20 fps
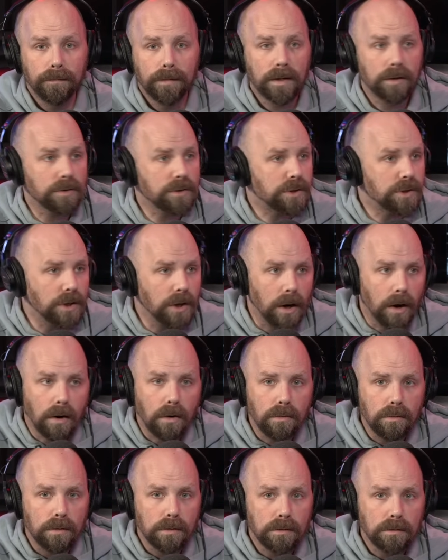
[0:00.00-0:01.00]
There's
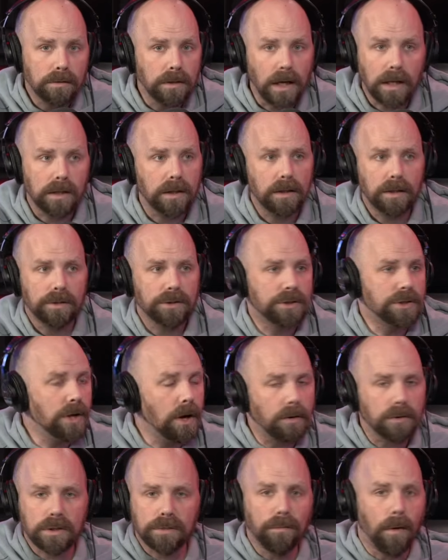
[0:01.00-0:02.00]
no
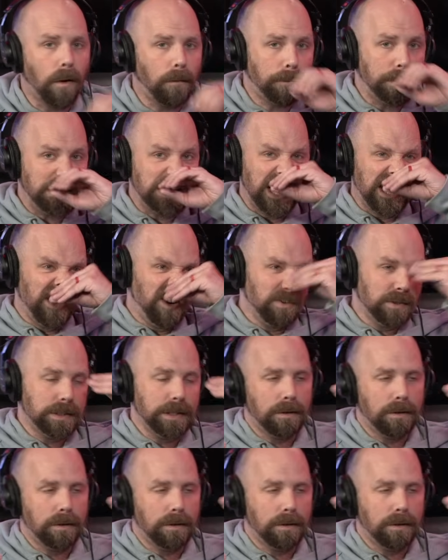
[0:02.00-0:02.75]
small potatoes.